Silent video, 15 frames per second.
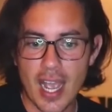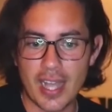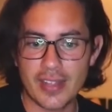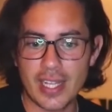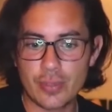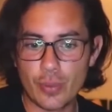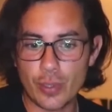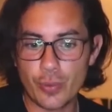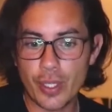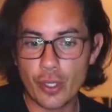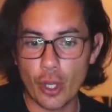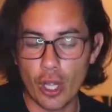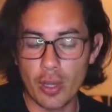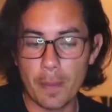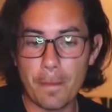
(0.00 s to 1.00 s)
And that's what we
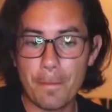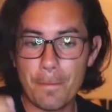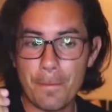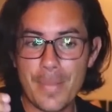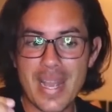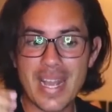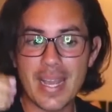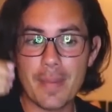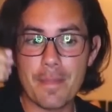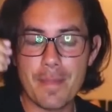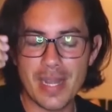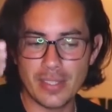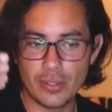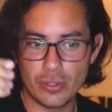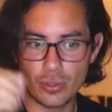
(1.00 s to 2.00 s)
call
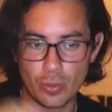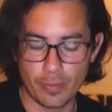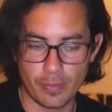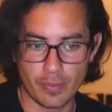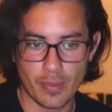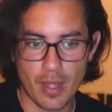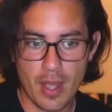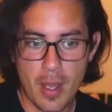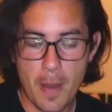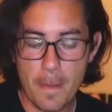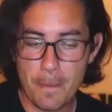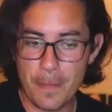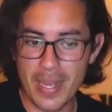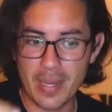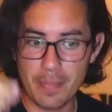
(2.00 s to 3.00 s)
pigmentum.
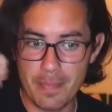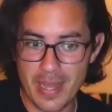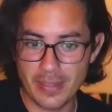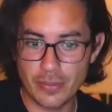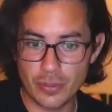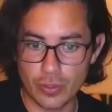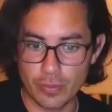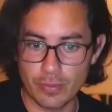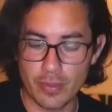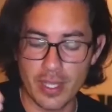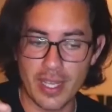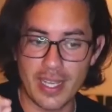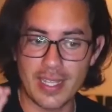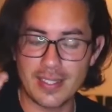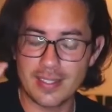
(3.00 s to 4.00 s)

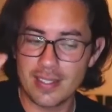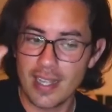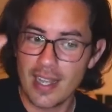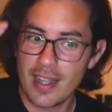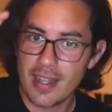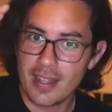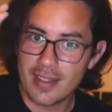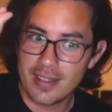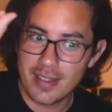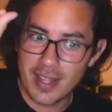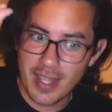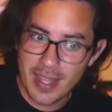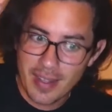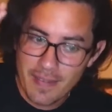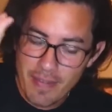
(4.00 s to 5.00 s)
Pigmentum is
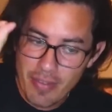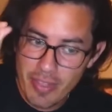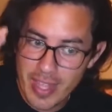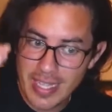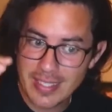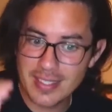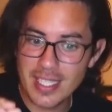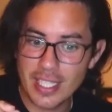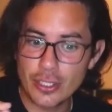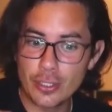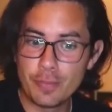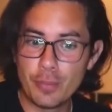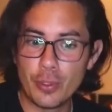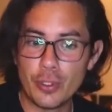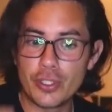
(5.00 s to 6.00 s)
the things that
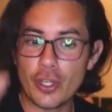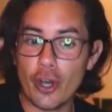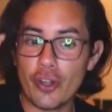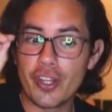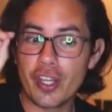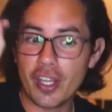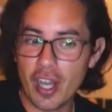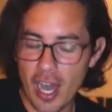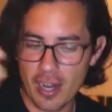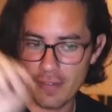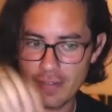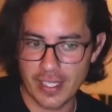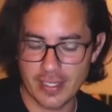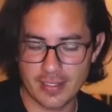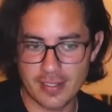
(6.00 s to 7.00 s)
you put on the
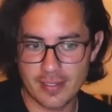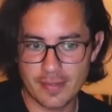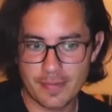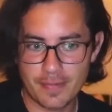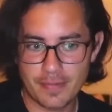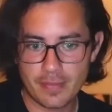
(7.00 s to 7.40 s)
carvings.